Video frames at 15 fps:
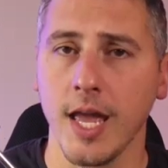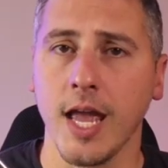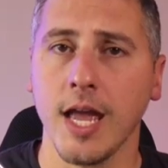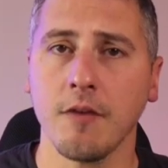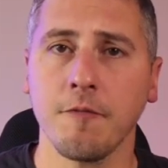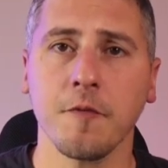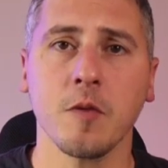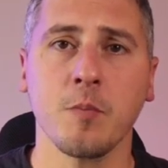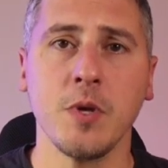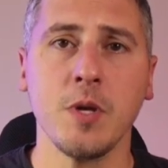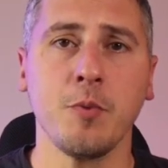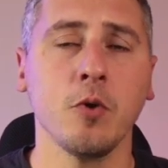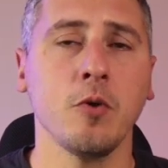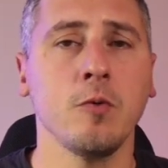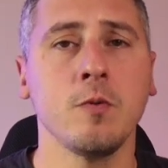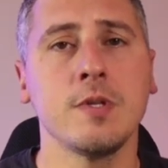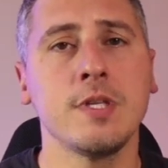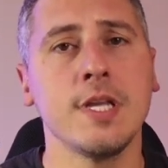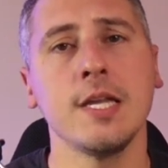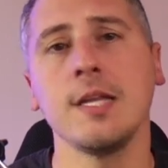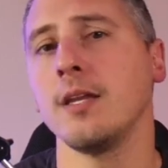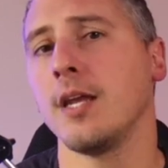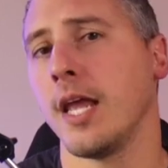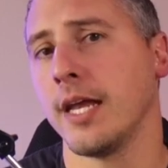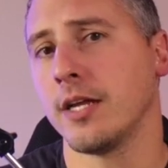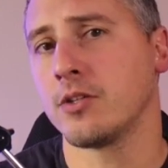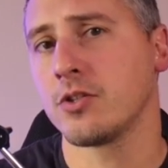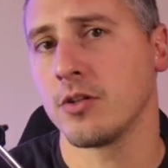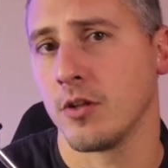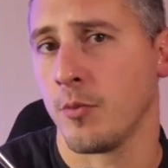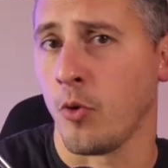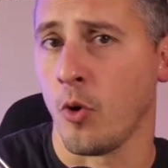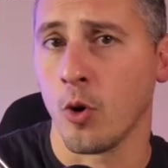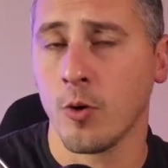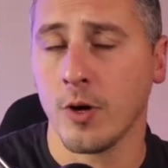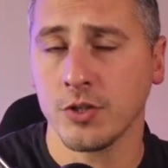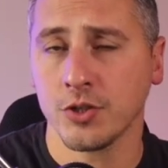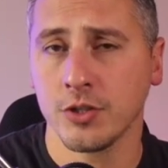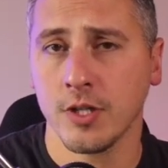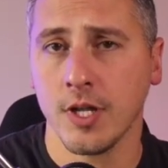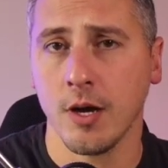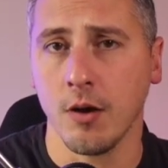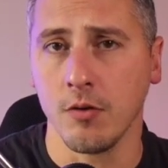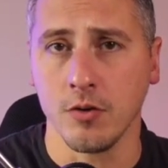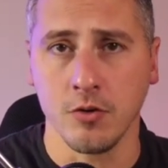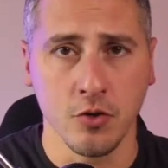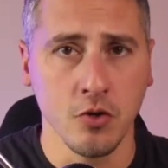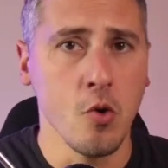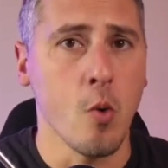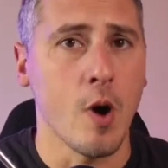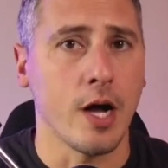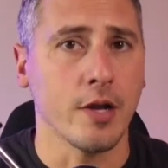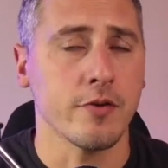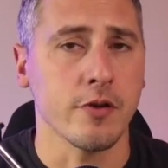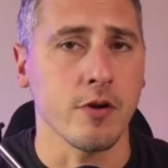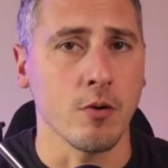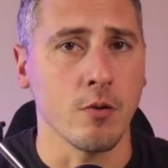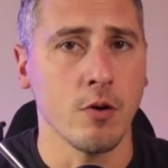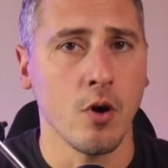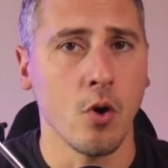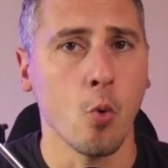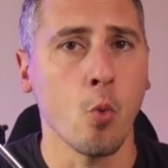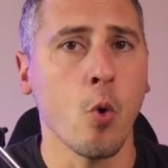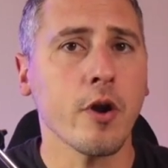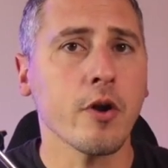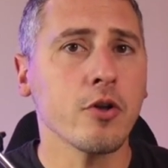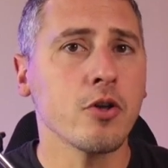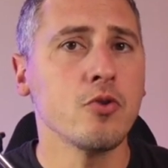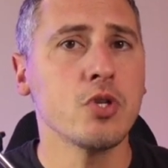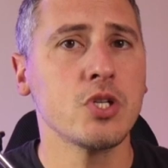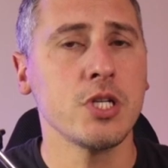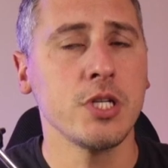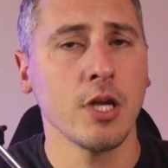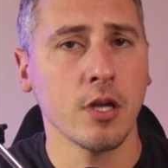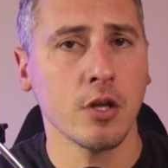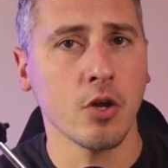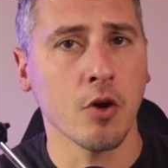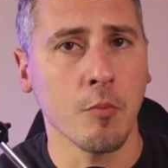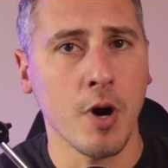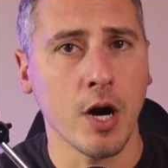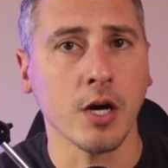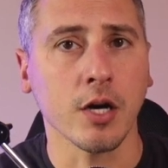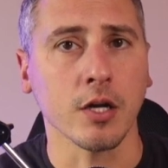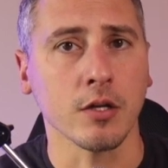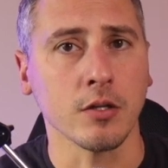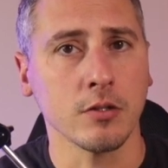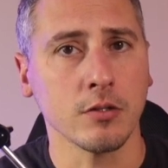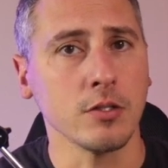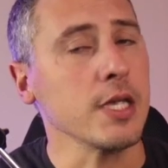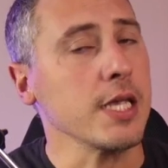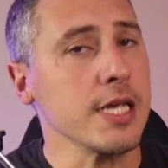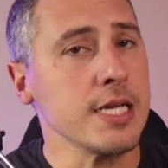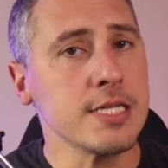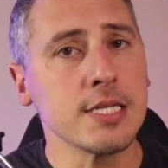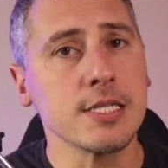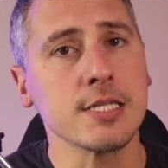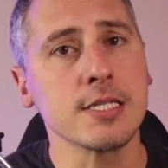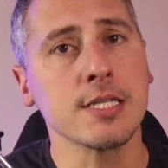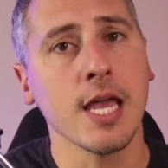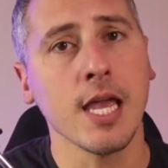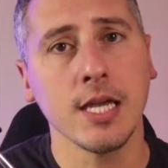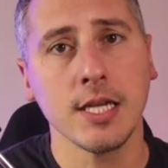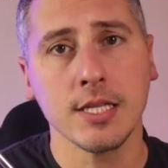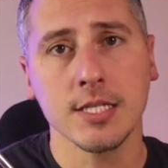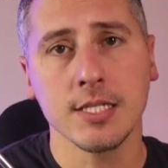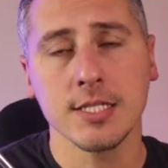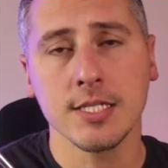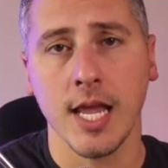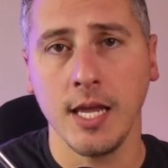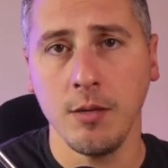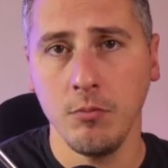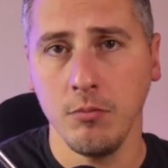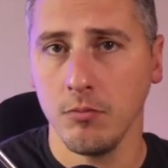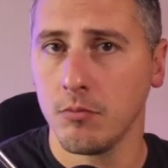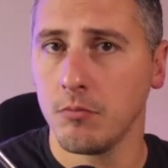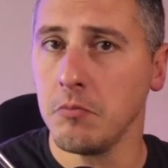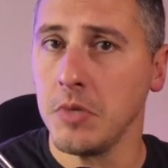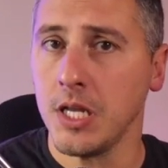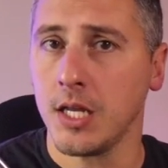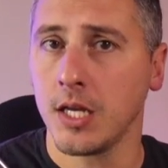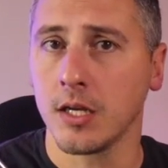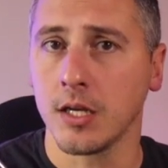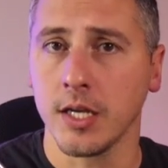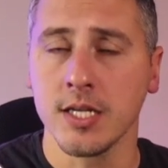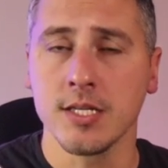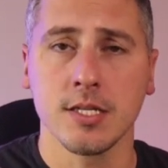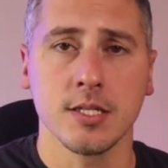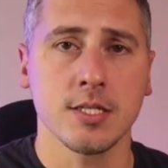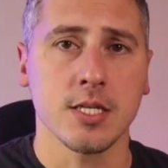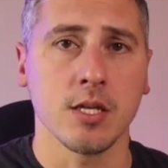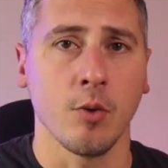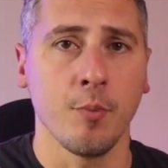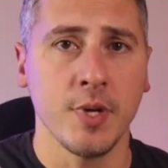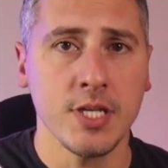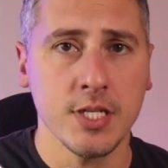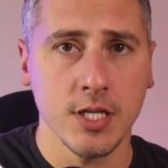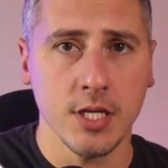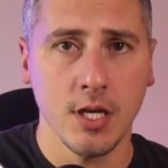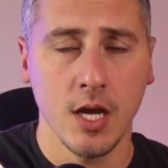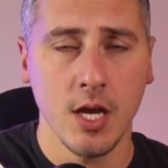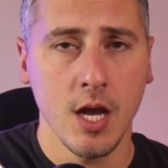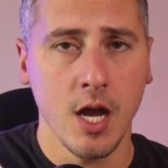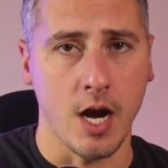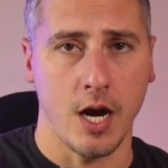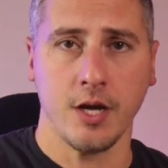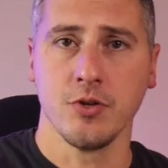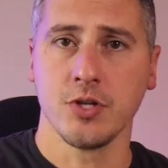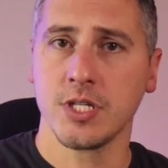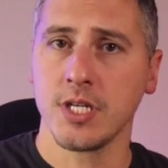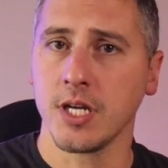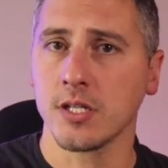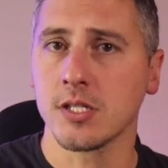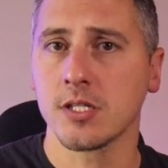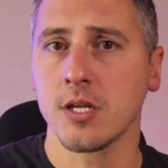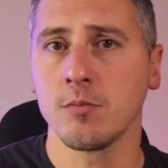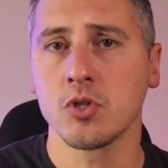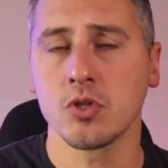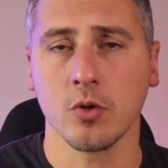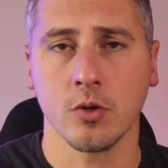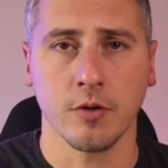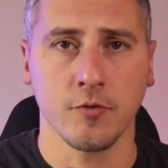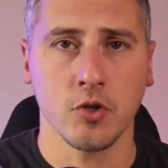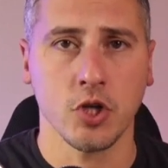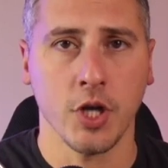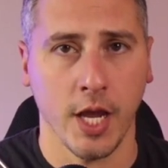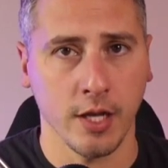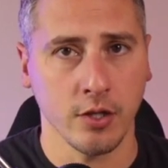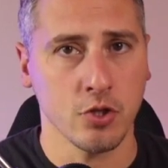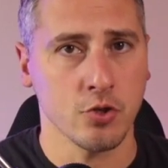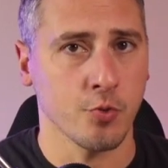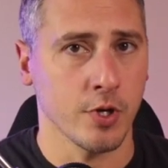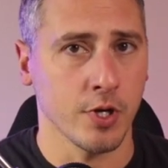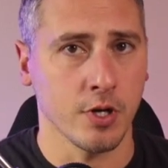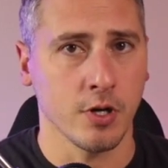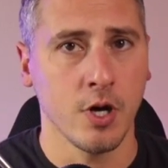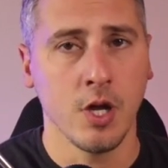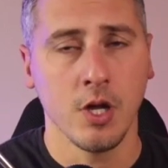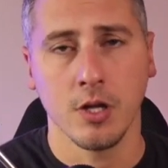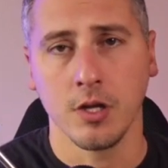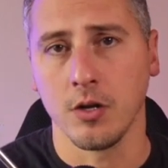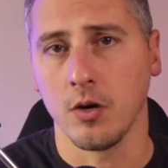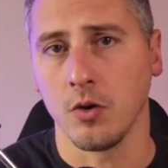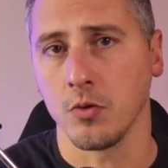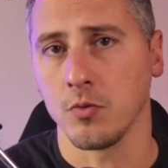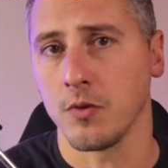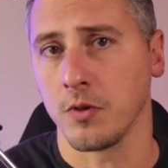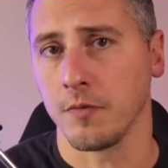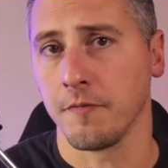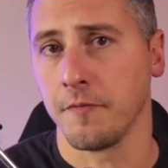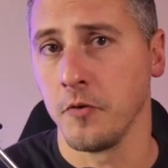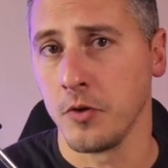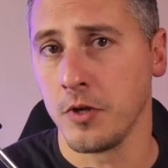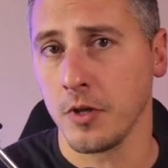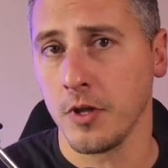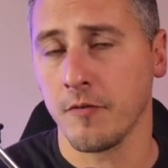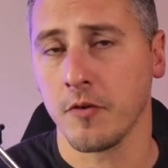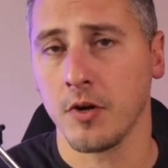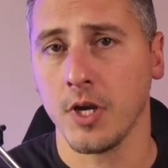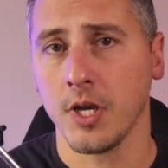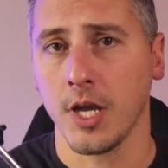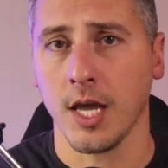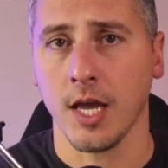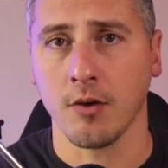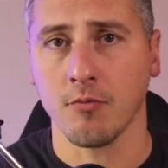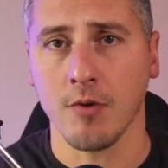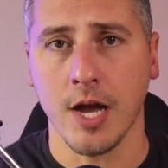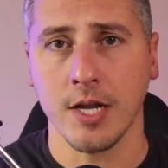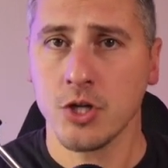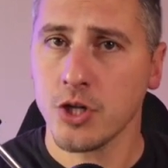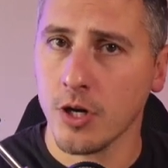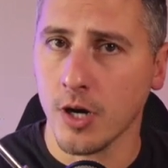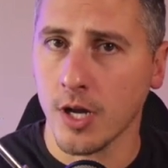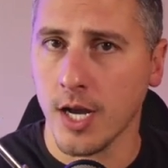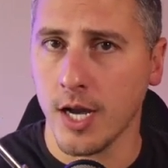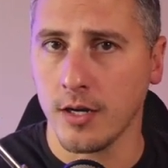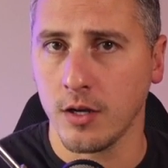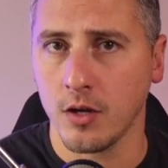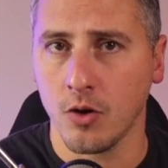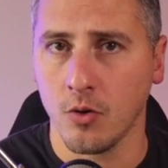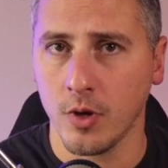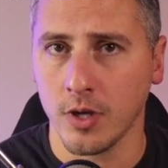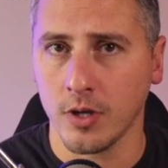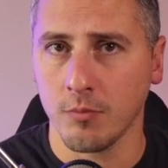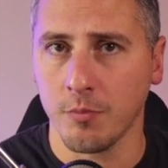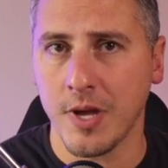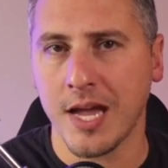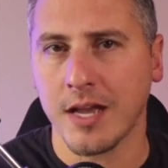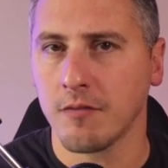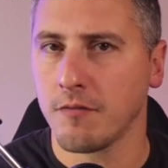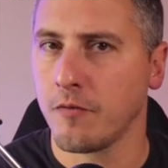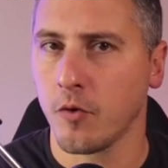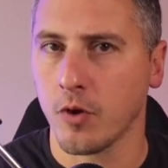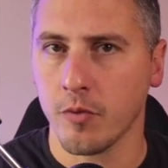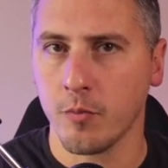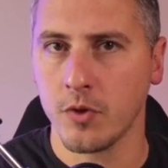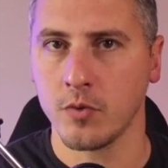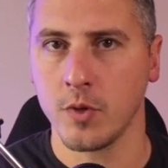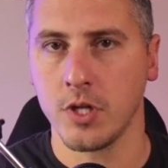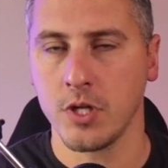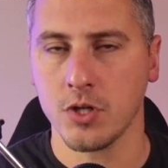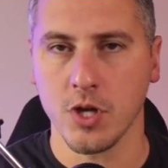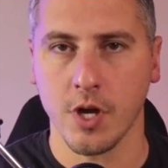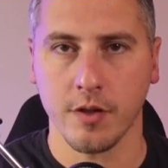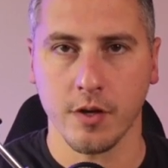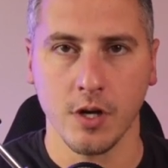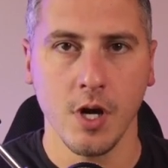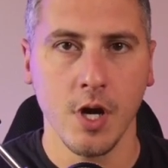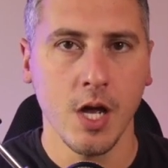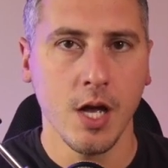And for the people who didn't answer in the poll question that do want to, what are you seeing in your market? Is it staying the same? Meaning, is it still busy? Are you seeing some sort of change where, you know, the food delivery and rideshare kind of going back and forth between each other?